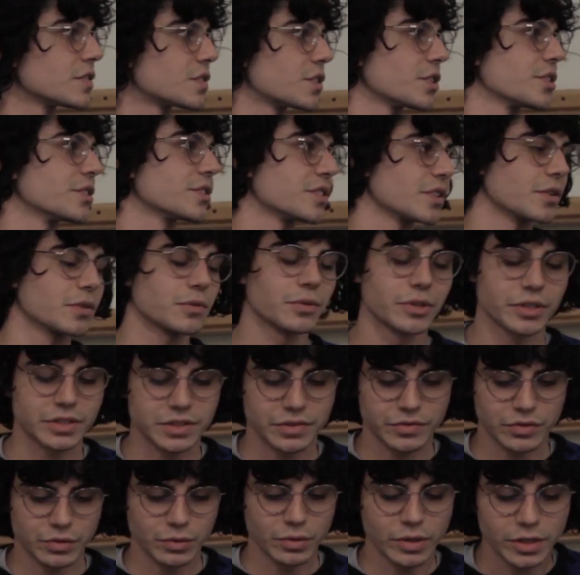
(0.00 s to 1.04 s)
So here's how it
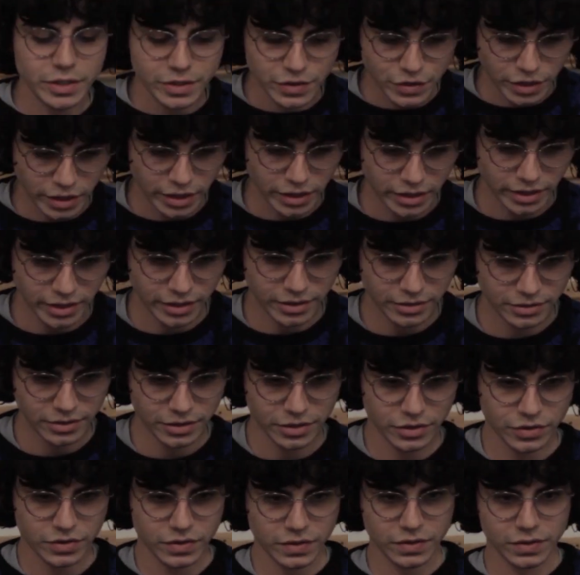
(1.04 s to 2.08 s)
works if you want to check it out.
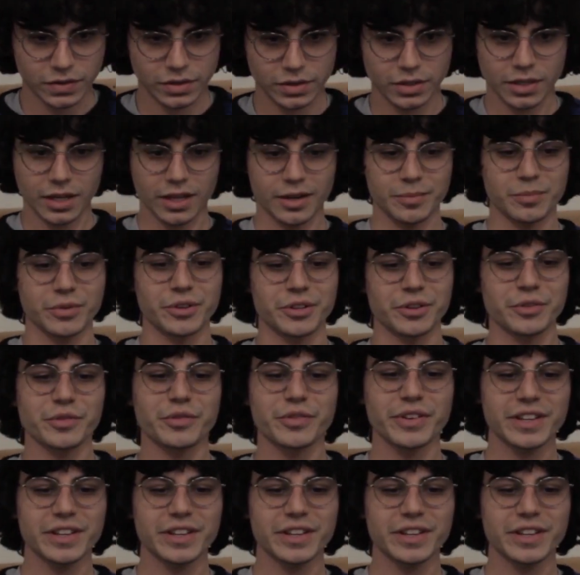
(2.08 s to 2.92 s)
You just kind of put your